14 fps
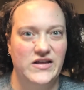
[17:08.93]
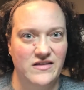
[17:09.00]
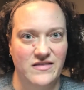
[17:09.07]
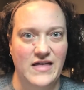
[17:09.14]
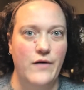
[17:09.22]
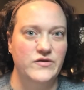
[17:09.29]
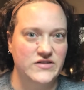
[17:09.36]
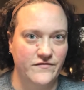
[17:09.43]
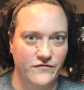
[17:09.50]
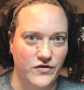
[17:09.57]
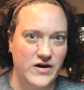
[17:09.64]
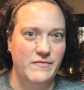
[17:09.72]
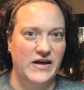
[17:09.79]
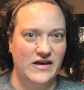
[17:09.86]
that was a
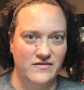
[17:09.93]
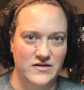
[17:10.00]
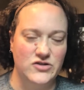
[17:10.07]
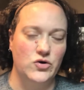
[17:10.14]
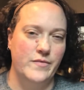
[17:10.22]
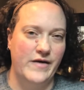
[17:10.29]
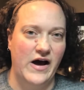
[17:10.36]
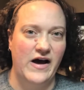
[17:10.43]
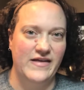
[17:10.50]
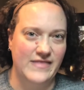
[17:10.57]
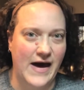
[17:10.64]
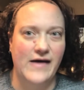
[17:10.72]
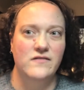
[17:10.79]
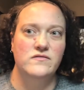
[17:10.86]
freebie and the story behind
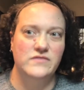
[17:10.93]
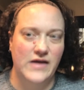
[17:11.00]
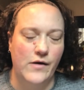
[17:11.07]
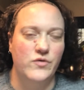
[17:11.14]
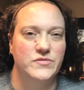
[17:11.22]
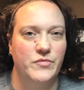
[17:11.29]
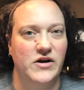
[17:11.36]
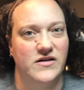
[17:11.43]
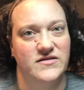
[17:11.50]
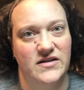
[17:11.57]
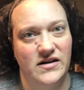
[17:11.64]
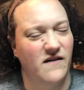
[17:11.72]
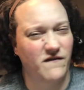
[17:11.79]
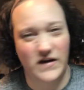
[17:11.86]
that was pretty
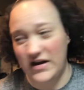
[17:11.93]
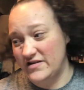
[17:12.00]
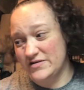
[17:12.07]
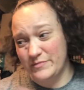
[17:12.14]
significant.